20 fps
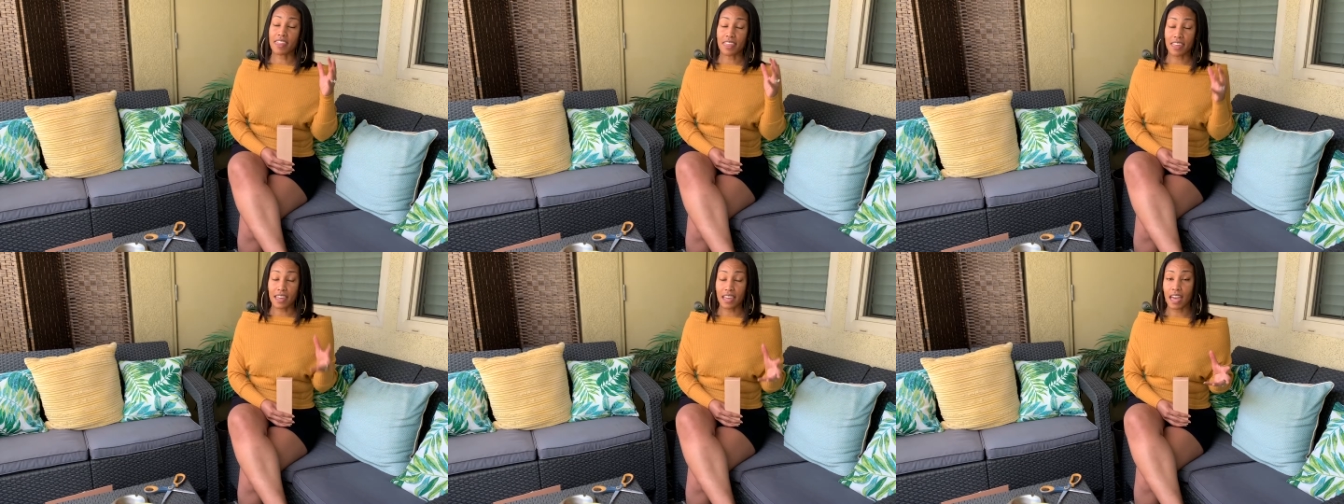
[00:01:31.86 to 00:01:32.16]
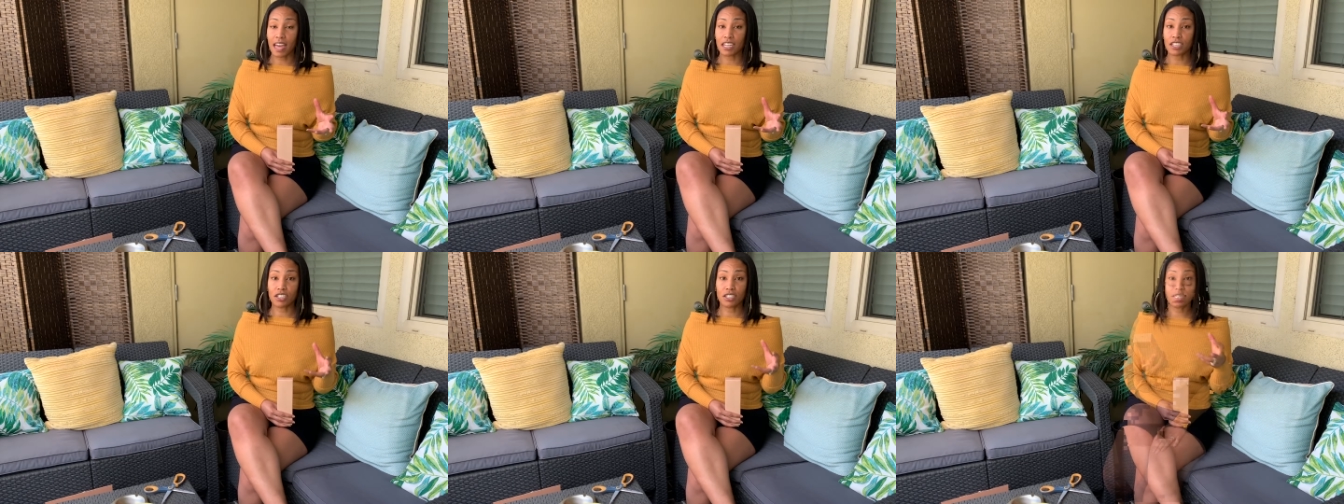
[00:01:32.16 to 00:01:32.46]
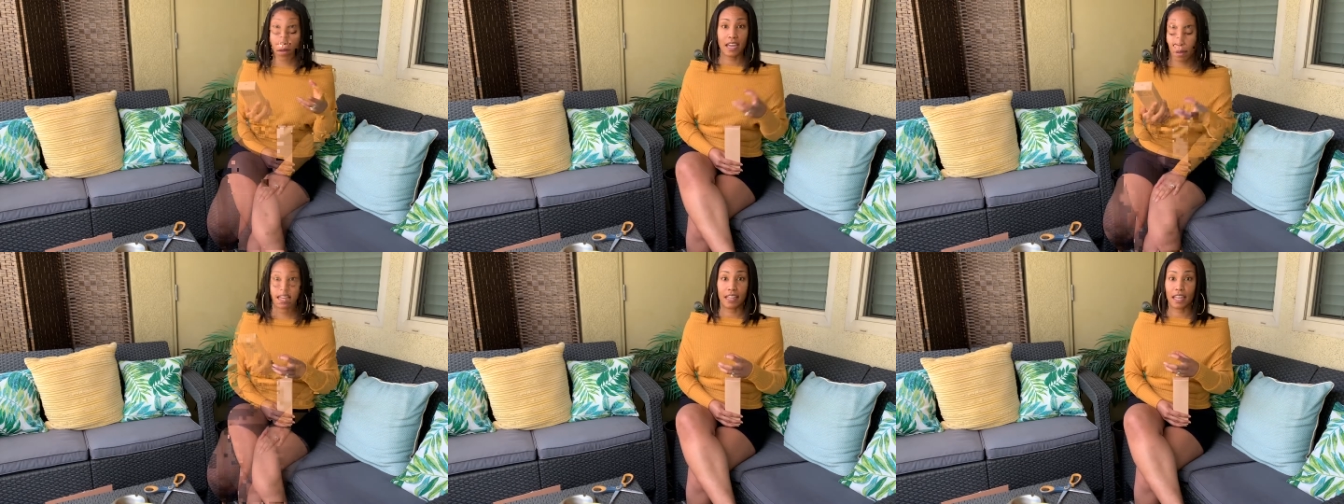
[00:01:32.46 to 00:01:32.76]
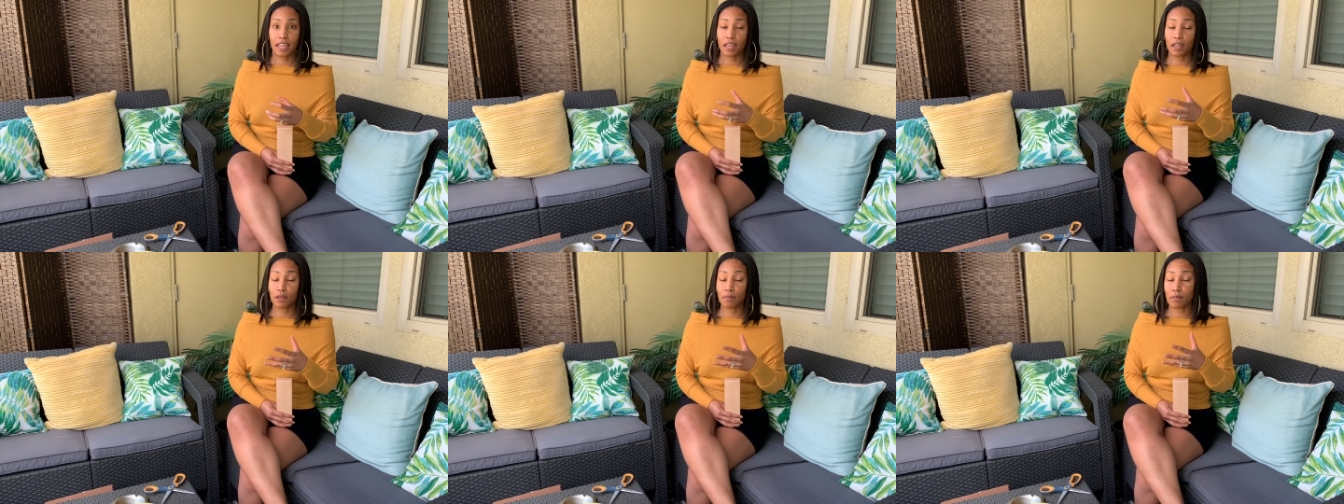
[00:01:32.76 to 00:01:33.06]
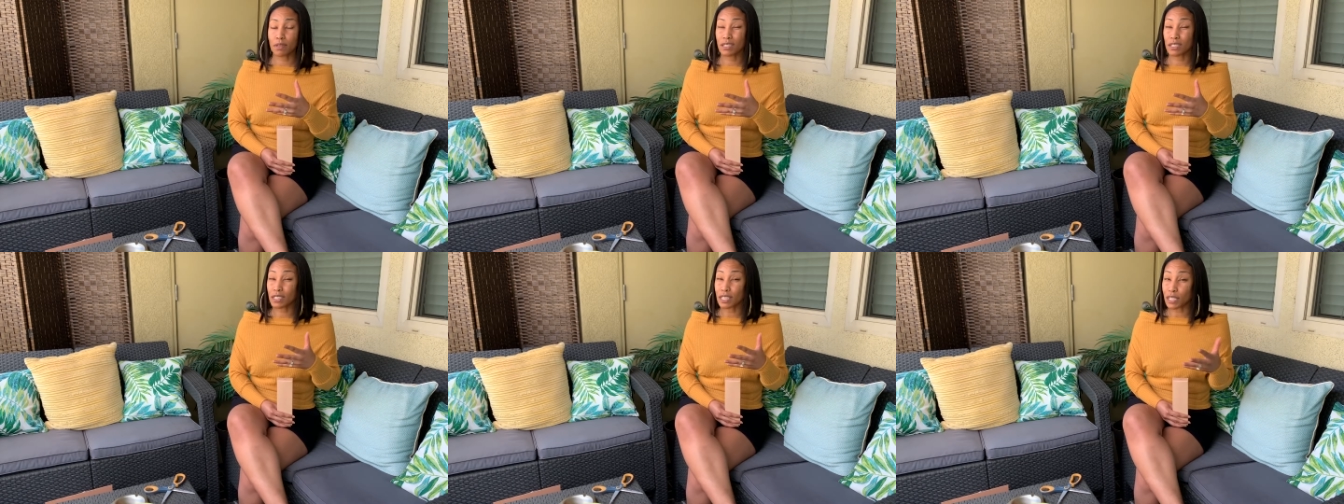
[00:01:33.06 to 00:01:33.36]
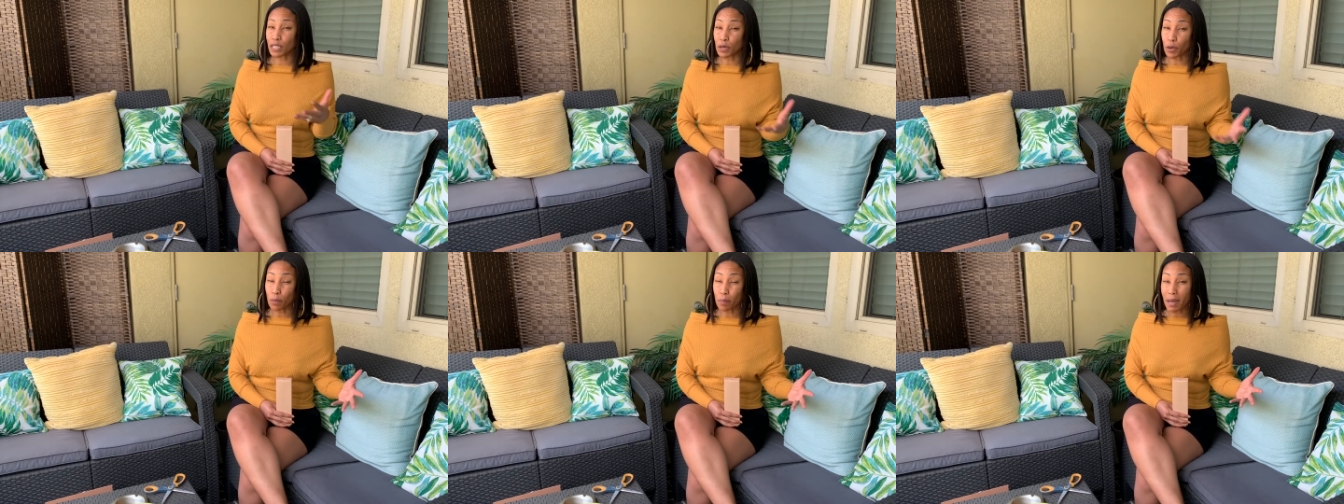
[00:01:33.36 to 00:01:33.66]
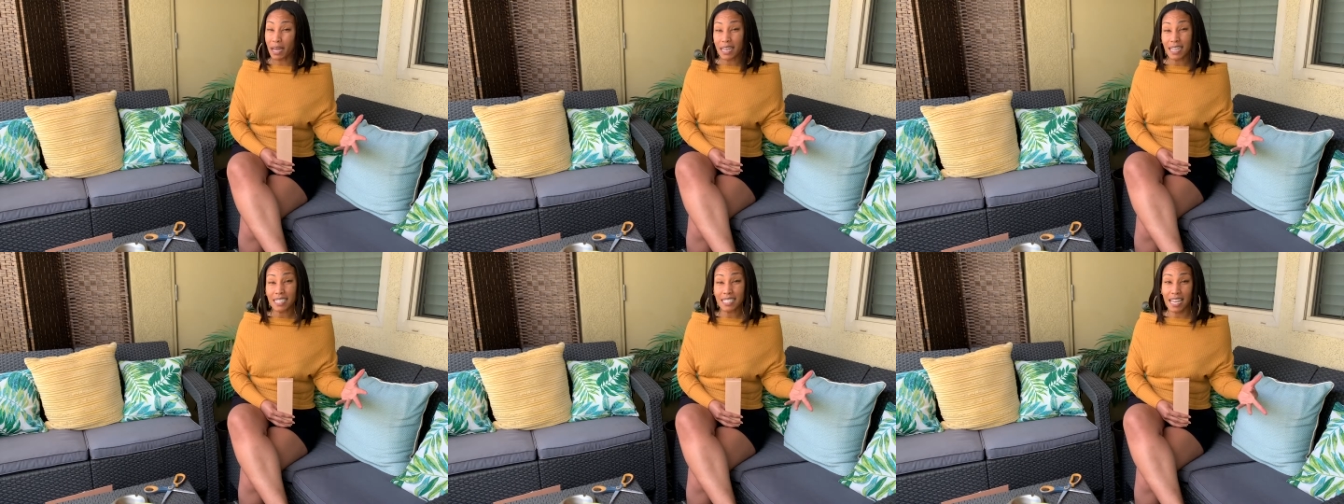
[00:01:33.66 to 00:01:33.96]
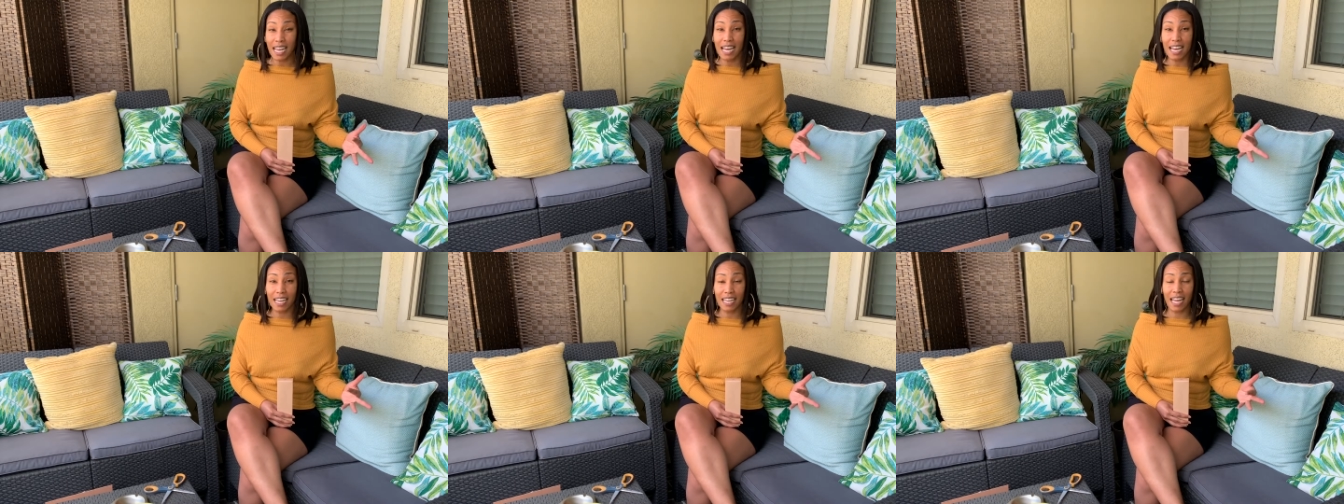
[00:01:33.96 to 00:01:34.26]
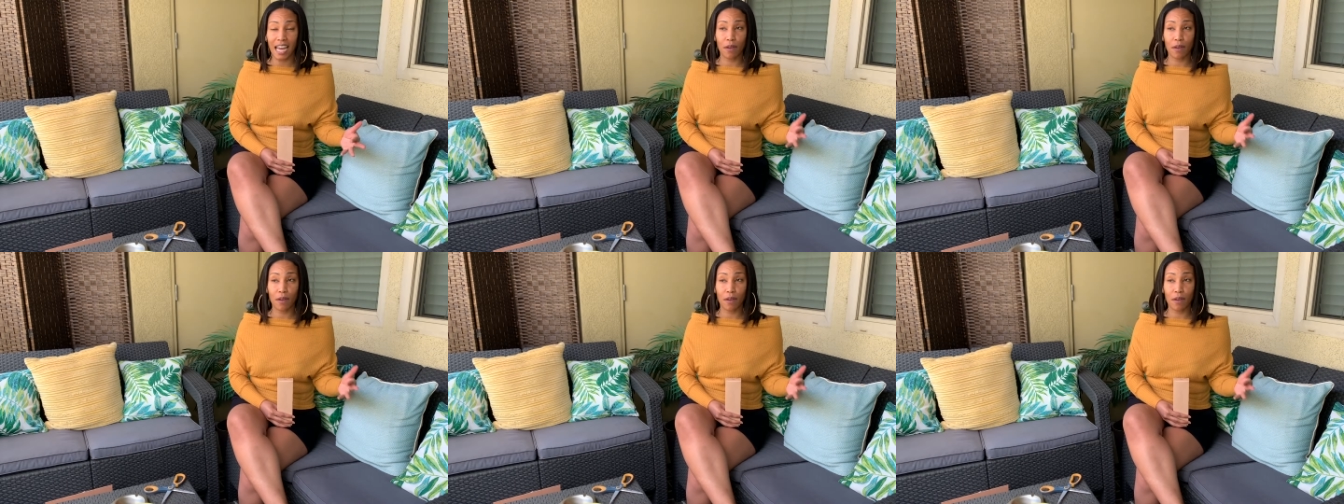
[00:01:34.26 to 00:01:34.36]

think I just had like a mosquito bite attack.